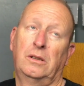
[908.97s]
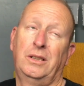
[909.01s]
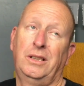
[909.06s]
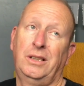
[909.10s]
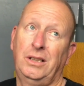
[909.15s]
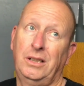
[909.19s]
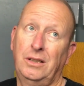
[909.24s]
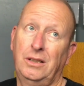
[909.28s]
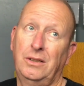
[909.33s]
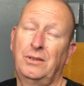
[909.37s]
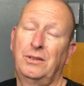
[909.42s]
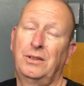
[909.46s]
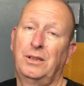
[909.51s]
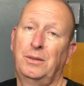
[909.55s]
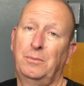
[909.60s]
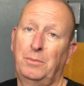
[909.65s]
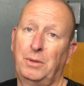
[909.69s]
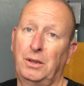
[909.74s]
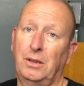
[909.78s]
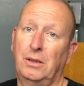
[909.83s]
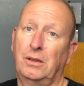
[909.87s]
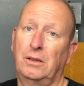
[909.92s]
in
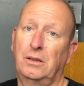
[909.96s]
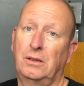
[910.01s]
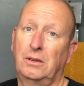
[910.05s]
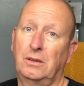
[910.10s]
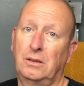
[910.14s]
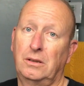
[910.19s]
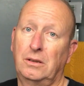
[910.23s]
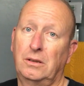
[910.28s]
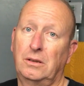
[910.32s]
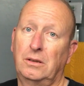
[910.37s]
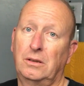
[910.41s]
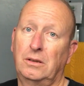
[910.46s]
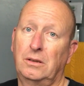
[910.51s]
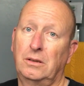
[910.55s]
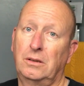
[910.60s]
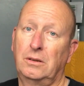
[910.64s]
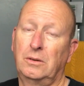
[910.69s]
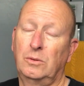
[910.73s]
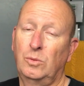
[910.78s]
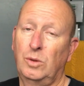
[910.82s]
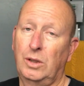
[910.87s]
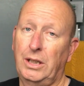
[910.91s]
December.
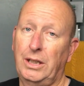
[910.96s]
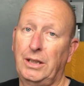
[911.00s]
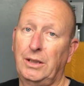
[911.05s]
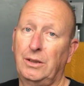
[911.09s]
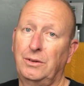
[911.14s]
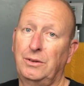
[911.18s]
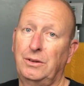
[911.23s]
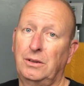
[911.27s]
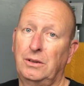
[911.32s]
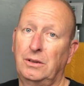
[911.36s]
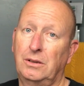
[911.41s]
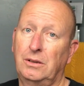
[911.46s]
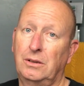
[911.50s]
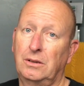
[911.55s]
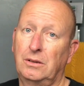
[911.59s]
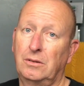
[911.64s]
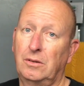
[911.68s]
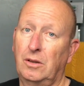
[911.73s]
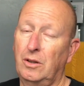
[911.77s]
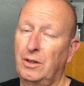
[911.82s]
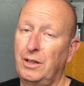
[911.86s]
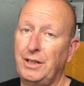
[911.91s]
Wild.
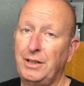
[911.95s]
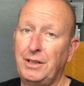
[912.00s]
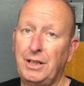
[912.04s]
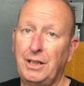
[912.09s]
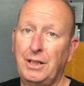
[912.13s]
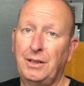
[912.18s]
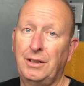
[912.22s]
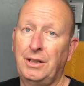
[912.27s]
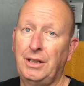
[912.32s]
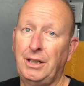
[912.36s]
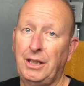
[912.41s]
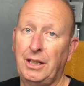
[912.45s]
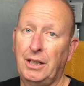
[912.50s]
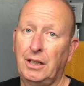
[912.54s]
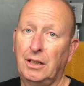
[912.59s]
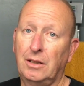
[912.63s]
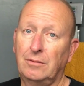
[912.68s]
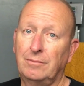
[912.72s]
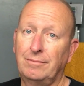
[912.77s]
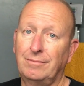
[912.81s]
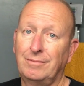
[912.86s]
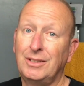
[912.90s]
Already at the end of the year.
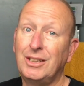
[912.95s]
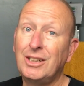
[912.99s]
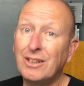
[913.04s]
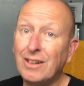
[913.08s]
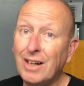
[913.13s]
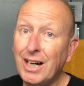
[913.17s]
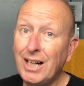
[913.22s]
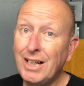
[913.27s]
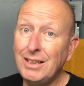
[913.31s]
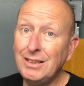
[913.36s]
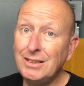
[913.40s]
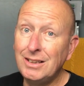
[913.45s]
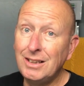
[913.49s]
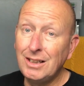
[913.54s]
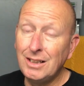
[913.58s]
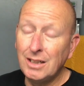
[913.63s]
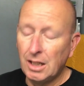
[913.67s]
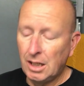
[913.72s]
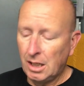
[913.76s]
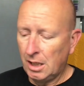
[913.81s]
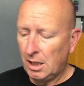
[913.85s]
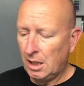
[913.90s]
Crazy.
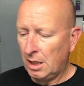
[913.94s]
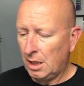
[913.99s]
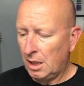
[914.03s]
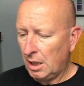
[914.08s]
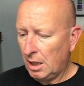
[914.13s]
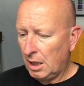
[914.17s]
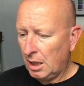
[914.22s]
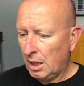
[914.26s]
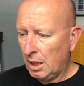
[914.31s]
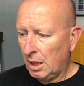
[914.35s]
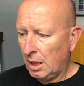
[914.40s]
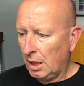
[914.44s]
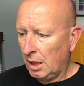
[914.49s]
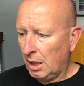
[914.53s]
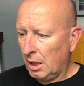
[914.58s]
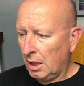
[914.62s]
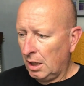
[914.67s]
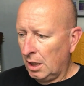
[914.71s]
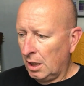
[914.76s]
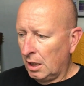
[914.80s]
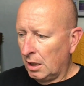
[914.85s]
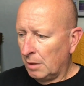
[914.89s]

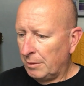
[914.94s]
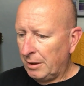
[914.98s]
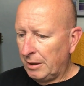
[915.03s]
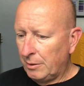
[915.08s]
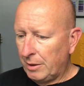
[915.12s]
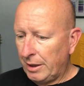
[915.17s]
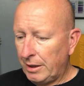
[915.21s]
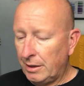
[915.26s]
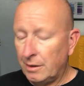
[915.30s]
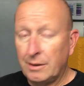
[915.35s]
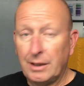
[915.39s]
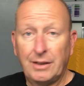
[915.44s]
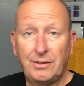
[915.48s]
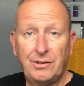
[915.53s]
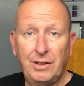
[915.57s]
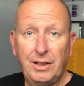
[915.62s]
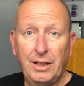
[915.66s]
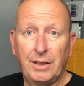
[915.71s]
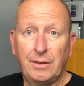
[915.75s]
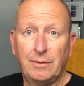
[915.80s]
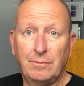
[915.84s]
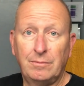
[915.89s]
But anyway, that's
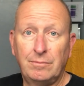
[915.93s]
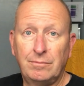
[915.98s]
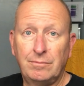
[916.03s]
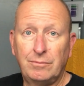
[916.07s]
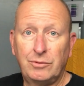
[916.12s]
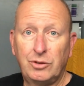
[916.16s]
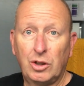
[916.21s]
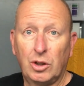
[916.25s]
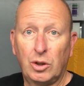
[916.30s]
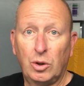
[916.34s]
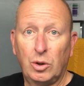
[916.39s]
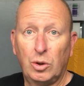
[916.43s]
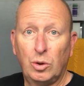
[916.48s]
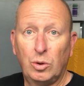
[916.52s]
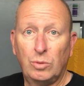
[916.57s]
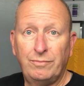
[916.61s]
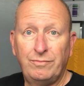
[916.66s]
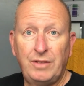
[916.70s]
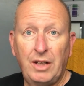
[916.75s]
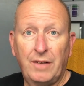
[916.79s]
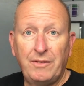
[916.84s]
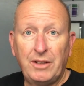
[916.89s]
it. So
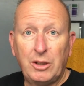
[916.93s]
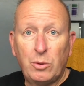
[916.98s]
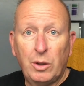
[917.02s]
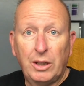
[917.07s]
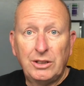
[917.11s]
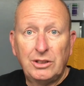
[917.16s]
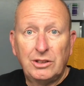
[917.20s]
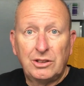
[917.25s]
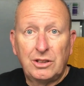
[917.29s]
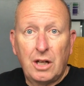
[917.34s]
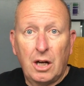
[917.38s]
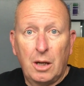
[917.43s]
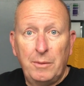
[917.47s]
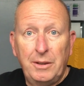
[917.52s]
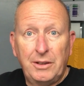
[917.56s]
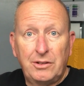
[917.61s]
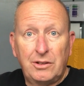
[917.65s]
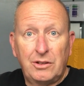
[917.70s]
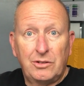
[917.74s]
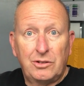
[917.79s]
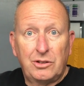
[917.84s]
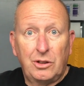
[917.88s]
if you have any questions, comments,
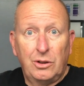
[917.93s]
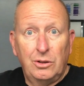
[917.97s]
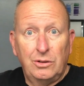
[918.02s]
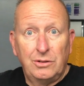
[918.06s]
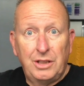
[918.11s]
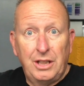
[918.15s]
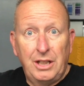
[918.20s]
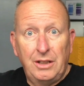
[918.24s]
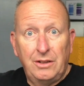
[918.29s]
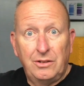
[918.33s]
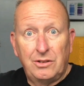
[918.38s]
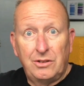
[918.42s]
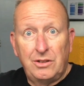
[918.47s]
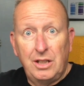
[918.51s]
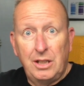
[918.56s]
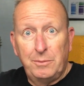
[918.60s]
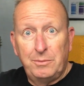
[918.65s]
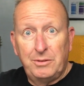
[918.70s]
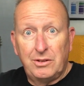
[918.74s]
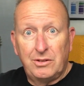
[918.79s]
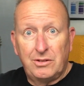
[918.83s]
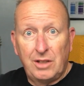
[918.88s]
concerns, hints,
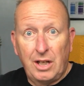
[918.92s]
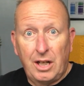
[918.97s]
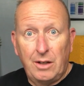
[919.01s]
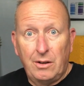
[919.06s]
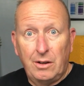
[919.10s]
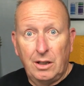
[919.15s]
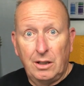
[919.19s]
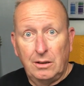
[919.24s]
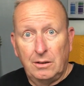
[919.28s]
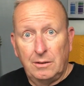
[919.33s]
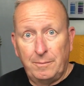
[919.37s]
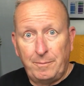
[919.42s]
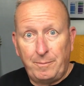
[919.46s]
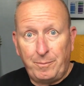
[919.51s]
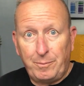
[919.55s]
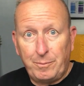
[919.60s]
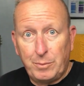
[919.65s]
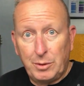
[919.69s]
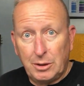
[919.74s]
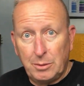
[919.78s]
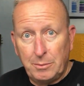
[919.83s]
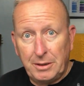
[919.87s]
tips, etc.,
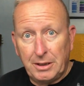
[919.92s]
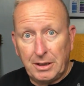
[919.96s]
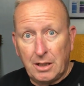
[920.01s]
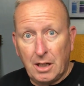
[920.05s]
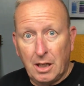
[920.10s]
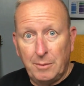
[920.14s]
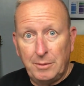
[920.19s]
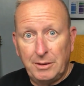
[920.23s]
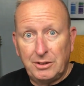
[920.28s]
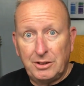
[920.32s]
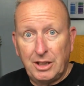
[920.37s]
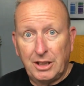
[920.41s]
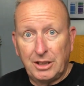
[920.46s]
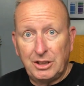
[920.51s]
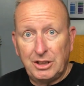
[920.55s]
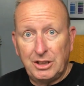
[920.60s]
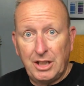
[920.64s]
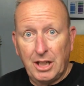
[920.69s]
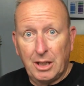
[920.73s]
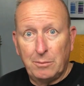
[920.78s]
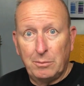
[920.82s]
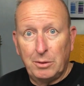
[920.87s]
put them in the comments
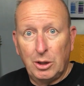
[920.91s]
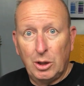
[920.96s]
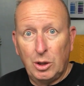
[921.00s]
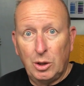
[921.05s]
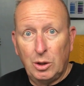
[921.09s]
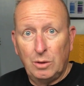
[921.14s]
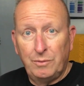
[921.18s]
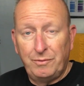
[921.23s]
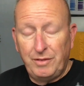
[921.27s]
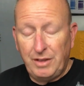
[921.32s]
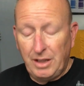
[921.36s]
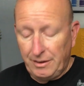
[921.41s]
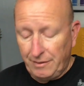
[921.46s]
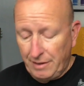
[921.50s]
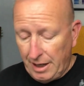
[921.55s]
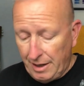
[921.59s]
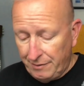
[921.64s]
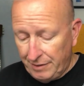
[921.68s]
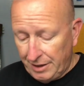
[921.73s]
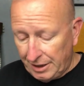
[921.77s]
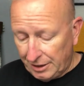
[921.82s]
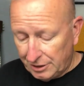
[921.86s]
section down below. If you
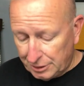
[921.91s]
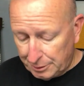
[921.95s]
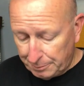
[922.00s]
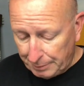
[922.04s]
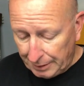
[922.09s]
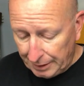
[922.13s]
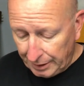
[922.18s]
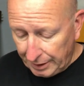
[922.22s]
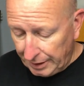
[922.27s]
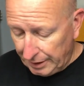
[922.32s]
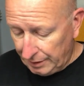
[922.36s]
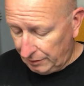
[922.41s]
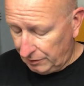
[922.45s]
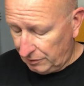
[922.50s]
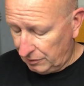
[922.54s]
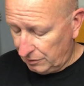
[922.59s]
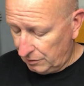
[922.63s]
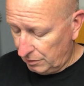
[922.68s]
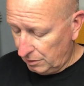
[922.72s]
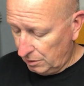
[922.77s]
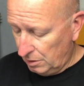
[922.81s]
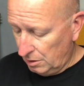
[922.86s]
have any
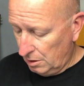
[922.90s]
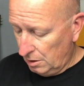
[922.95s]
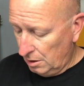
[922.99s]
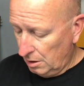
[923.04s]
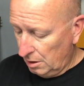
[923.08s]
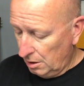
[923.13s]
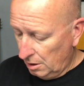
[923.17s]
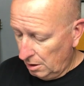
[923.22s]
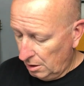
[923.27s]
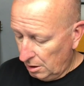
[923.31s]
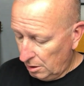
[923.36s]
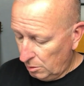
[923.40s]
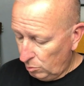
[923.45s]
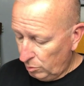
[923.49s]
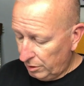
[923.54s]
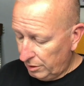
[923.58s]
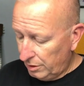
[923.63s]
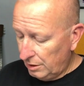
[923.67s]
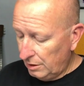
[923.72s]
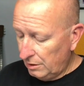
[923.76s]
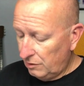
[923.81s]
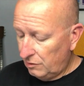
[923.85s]
experience
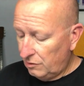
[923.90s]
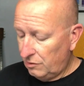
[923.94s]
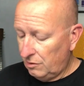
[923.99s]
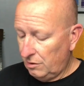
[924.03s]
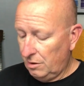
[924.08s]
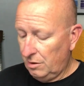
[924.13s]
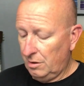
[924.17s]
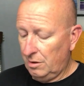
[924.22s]
with this